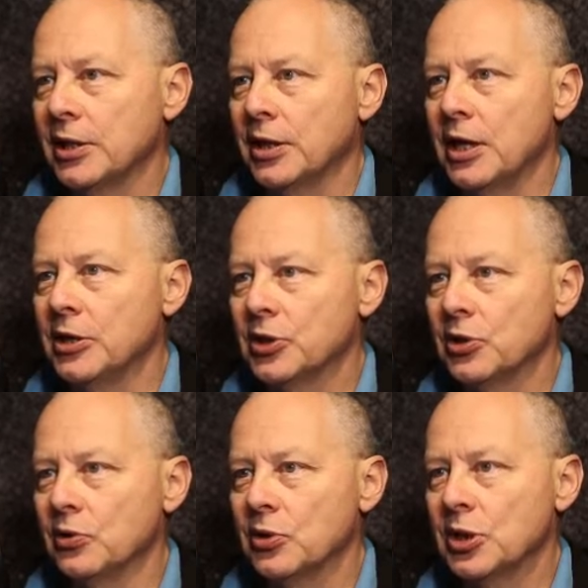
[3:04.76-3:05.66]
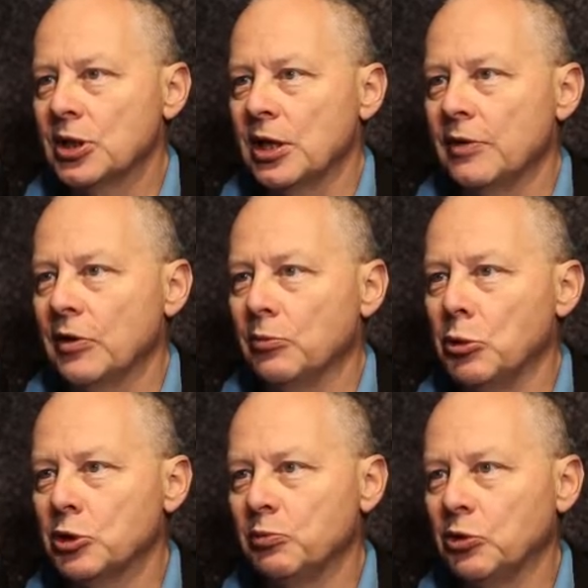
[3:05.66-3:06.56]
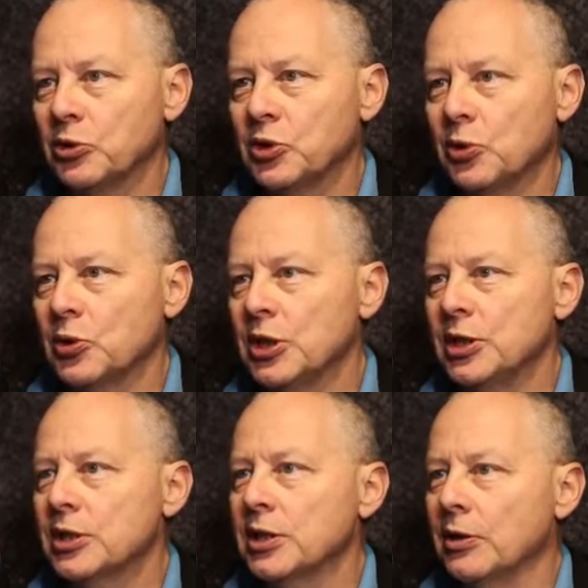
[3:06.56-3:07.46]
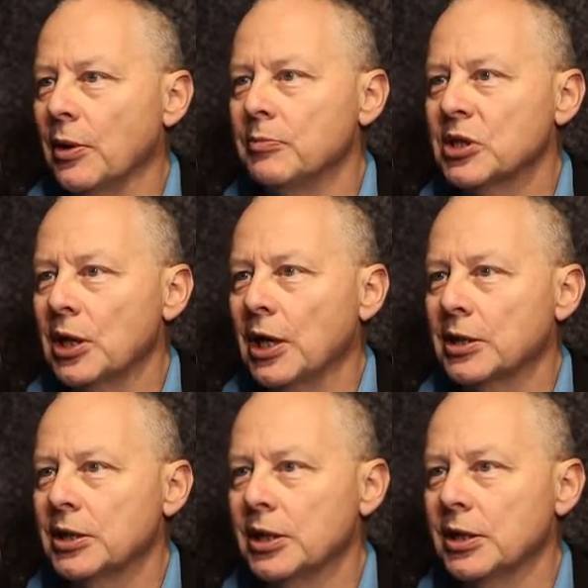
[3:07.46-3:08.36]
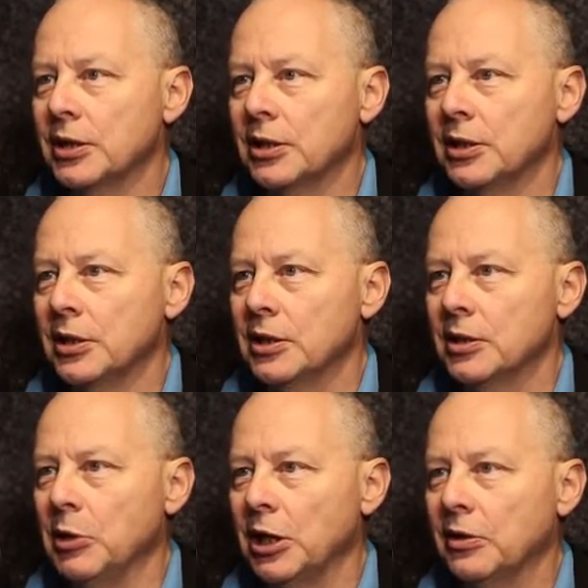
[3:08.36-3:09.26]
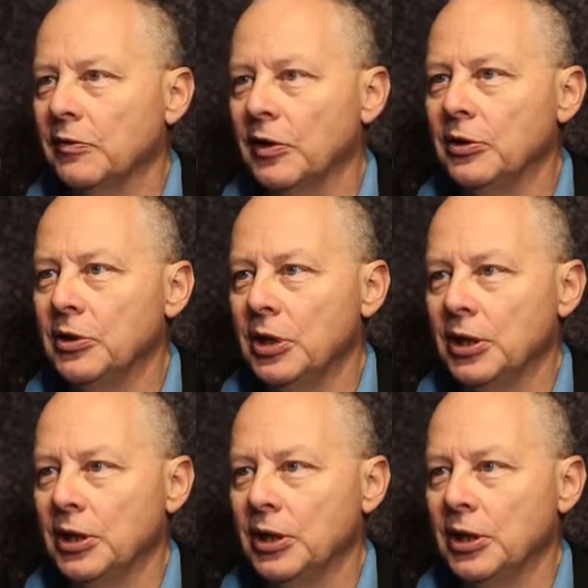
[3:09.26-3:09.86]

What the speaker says: a source. I've got multiple sources, so I'm selecting the microphone,